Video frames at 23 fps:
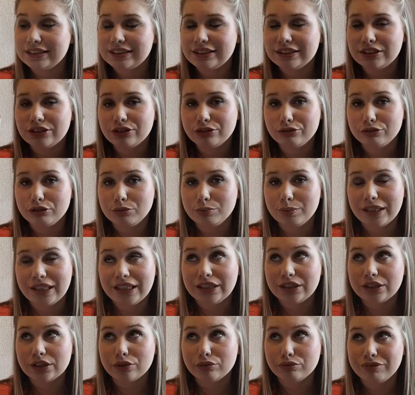The scrub
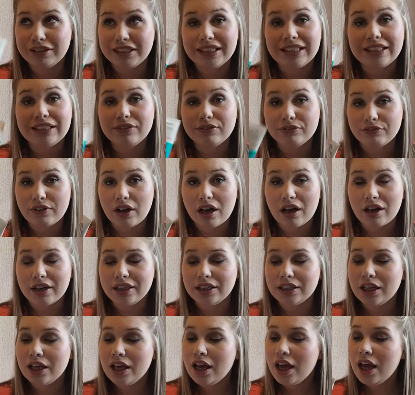is really
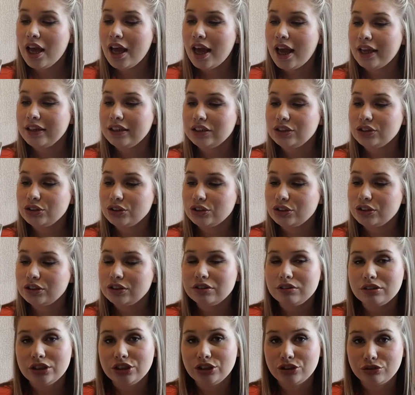fine and it
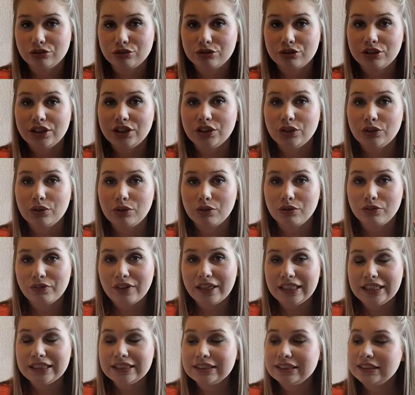doesn't destroy your
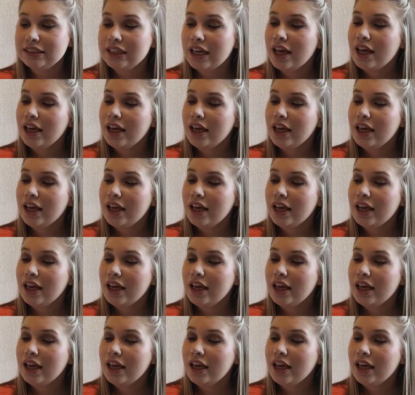face.